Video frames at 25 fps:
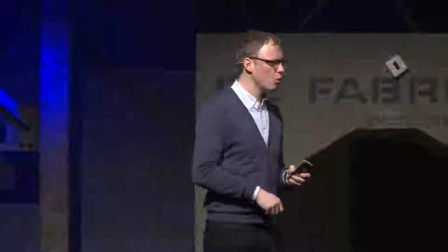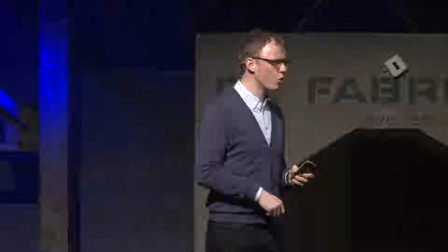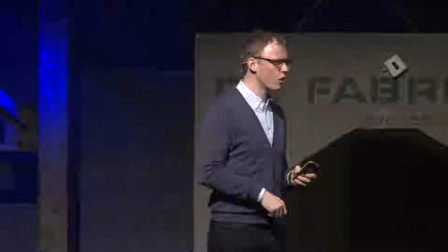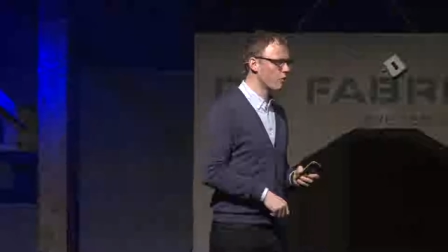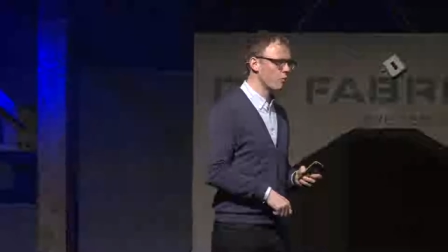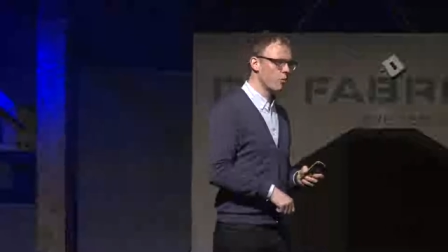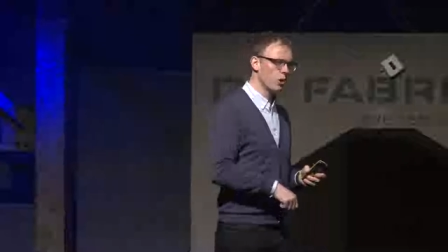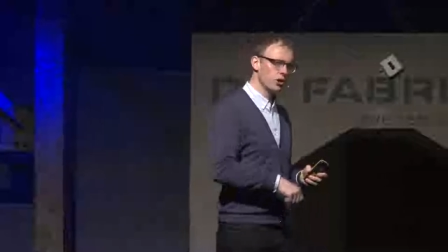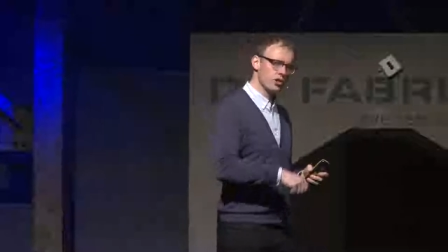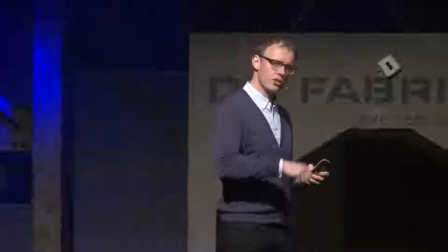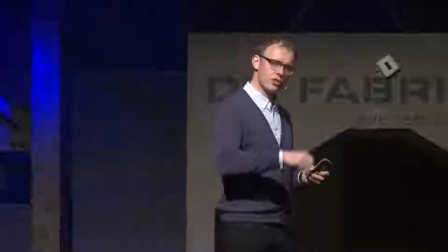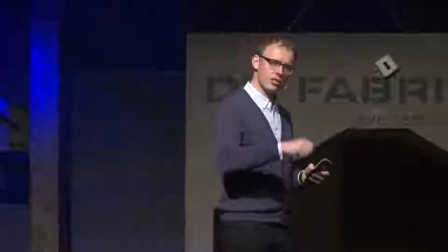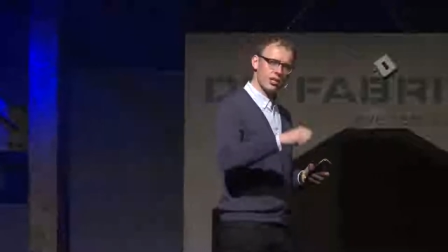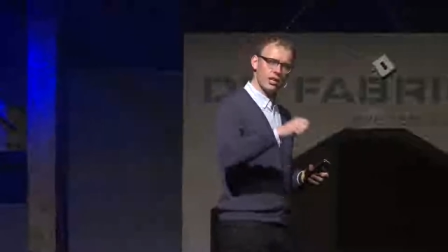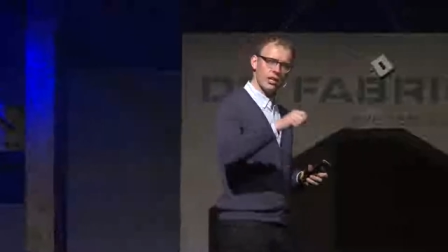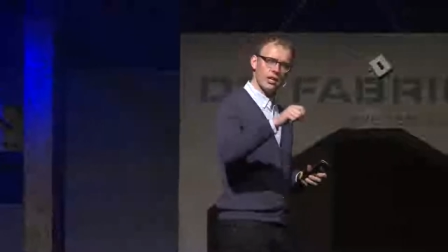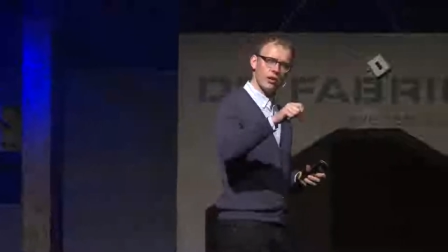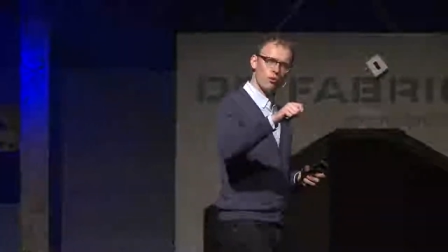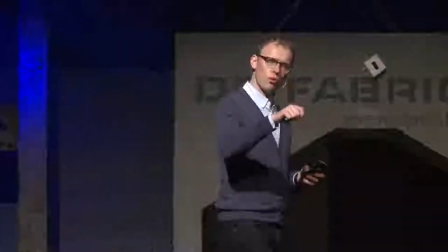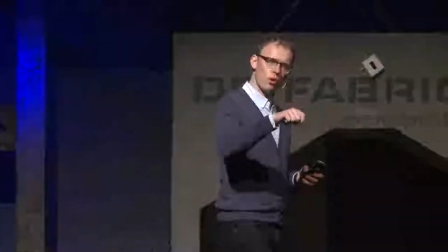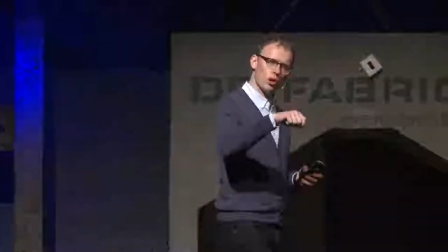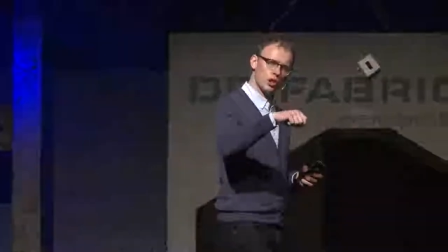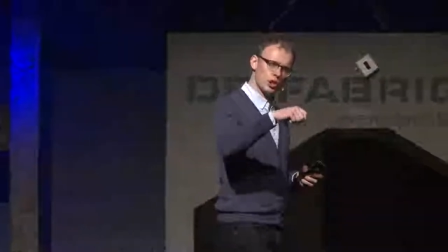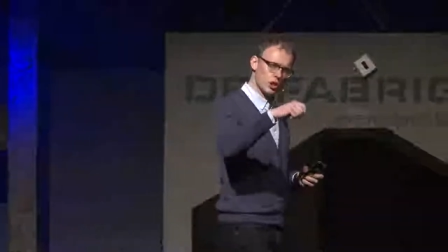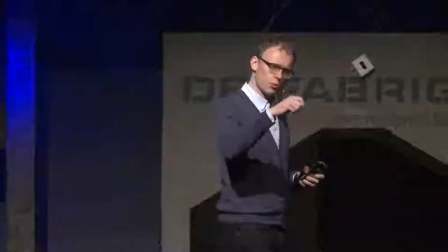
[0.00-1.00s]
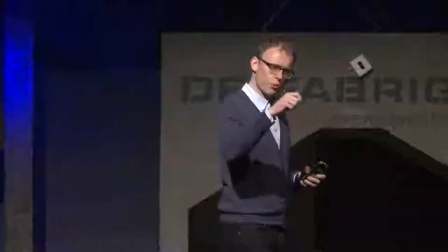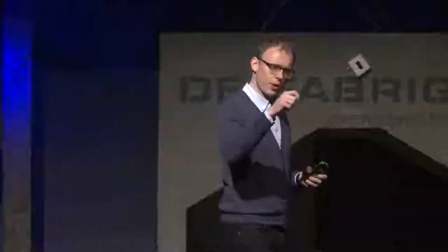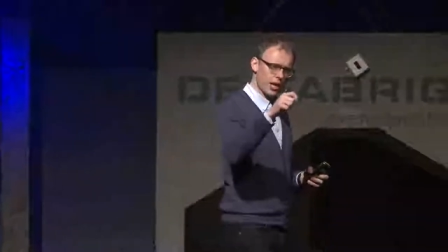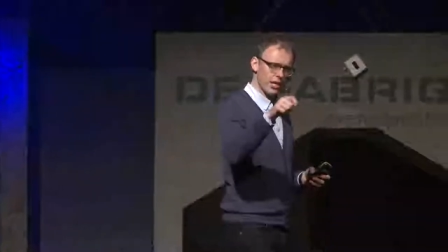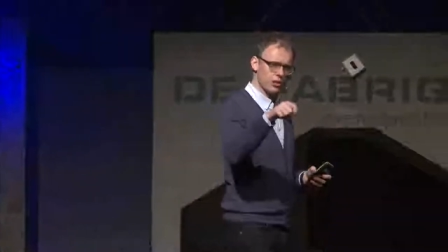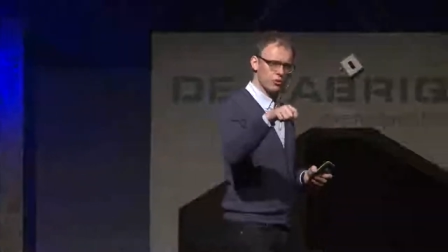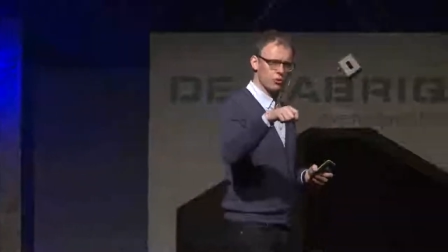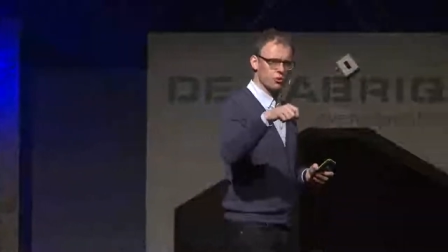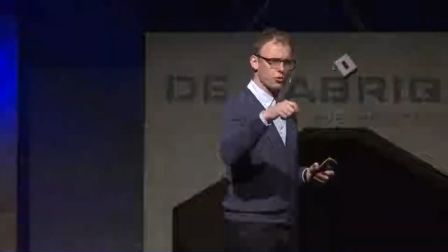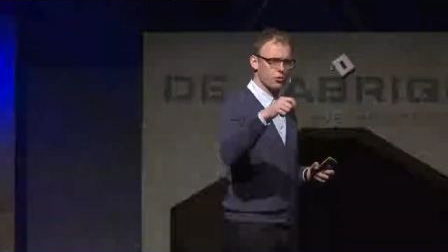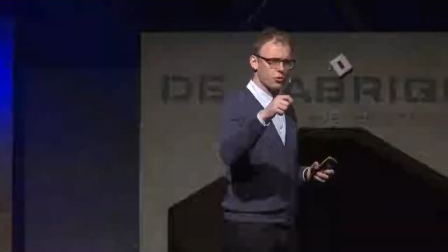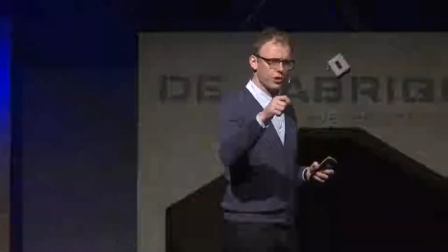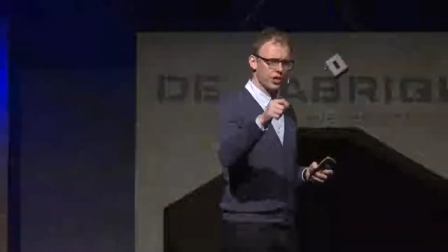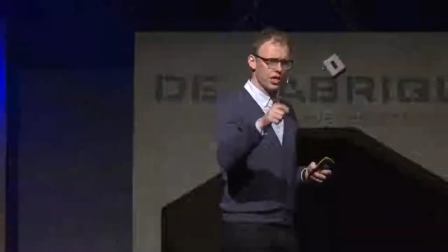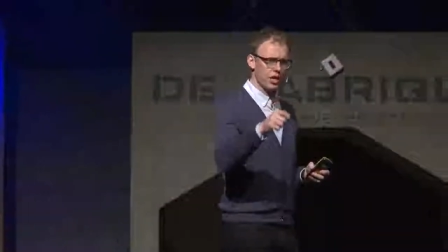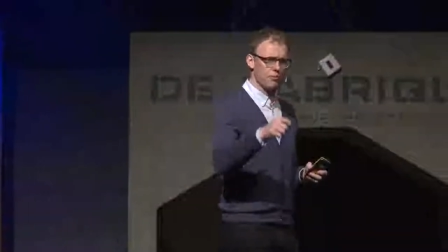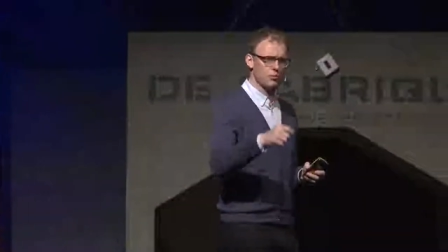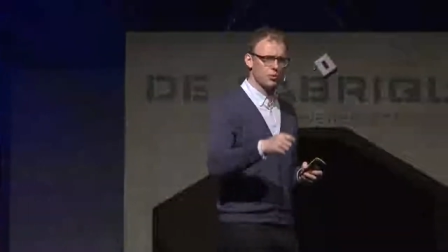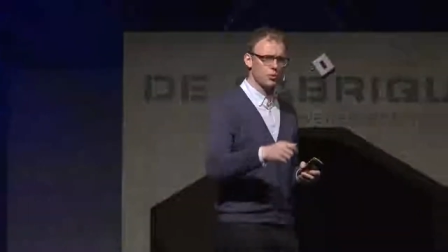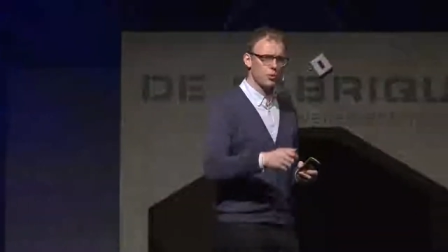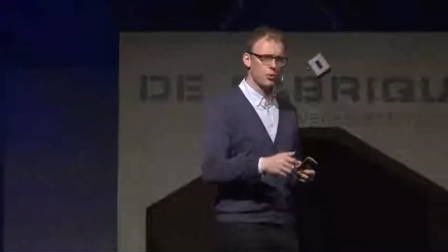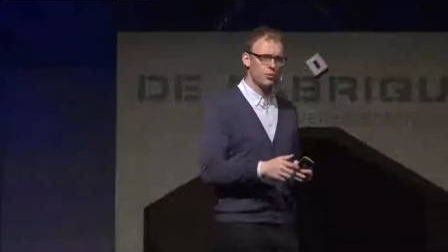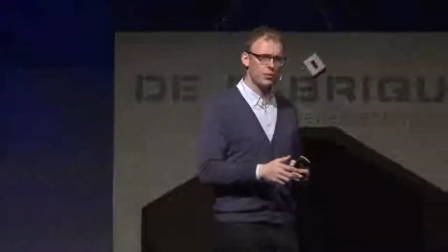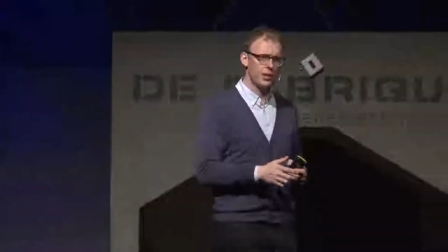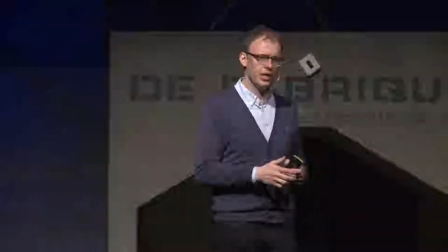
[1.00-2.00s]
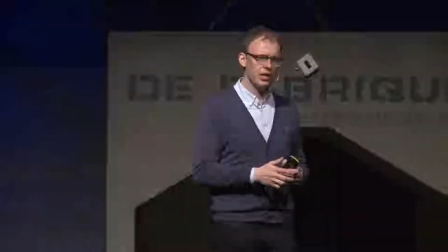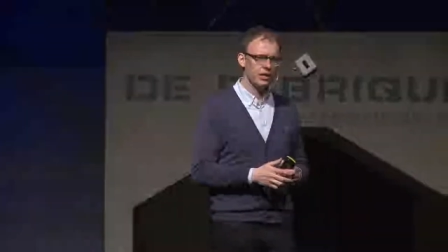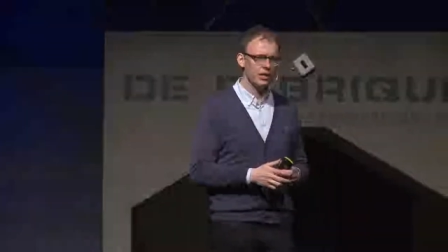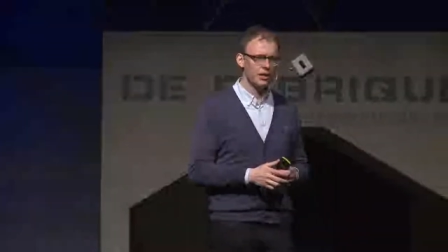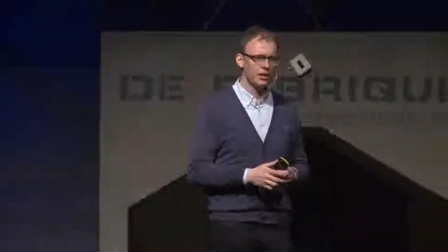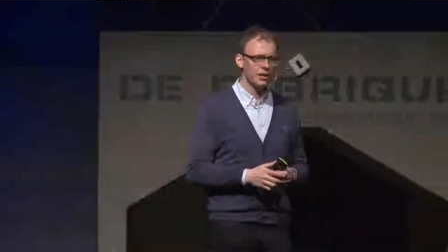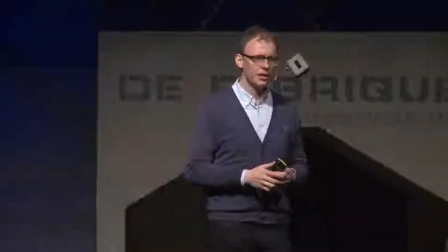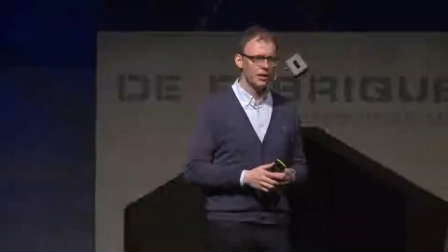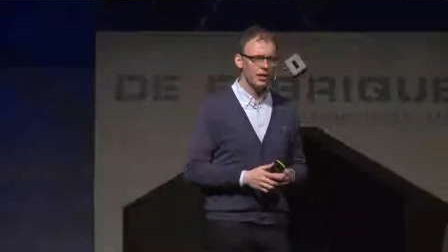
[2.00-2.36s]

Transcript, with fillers: or once uh, or twice or three times per week.